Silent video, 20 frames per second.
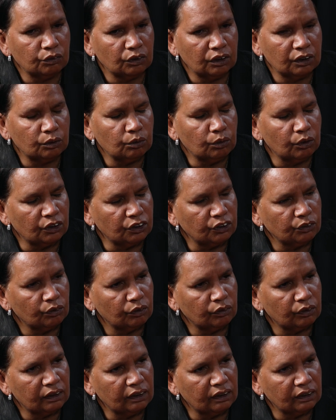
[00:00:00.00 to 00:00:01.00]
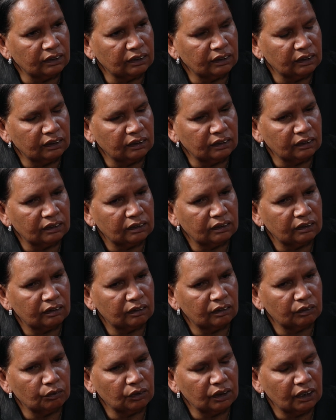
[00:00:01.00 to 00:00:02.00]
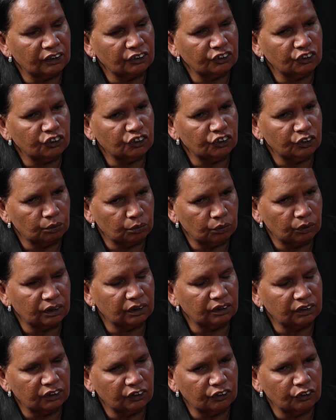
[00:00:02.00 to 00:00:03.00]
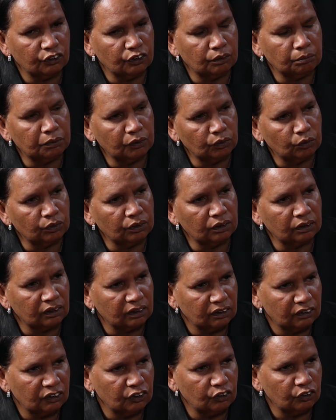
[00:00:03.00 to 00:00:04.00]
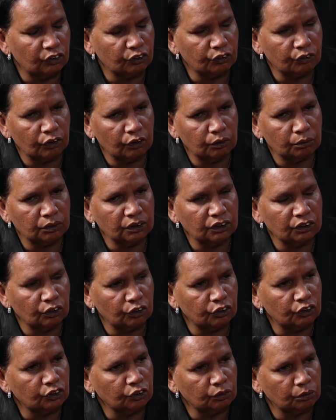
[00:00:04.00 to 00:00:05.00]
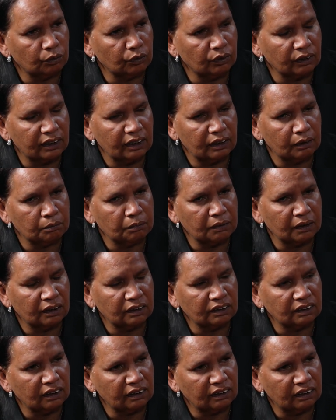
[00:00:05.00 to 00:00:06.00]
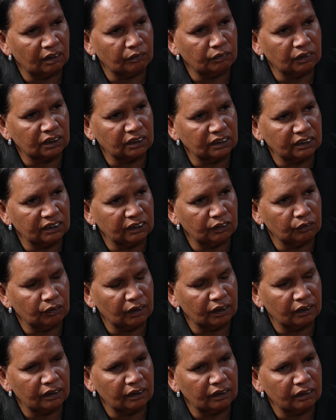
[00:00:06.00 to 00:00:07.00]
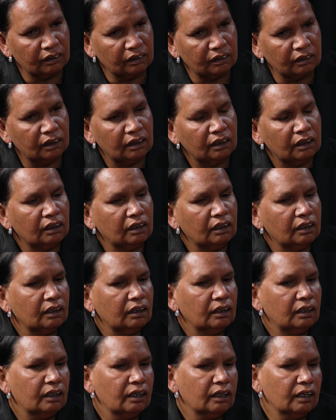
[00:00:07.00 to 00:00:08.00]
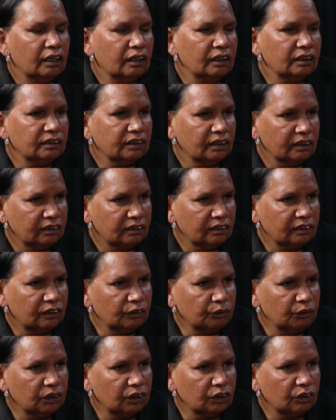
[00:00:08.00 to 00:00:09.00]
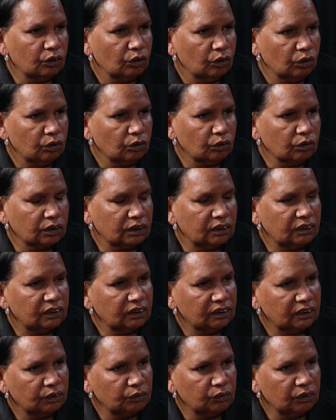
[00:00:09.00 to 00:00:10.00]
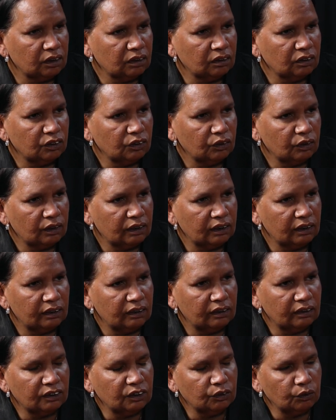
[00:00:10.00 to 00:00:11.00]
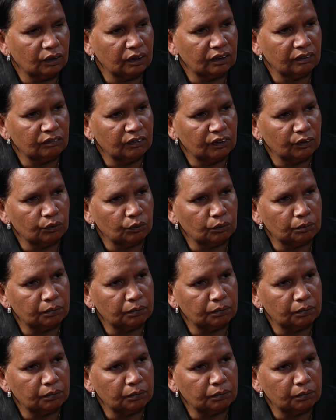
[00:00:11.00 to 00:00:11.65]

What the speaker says: really quite strong in that sense. The relationship will continue to build and continue to grow, and so too will the campaigns and the advocacy around that. Senator Dorinda Cox, she's written to the Australian Federal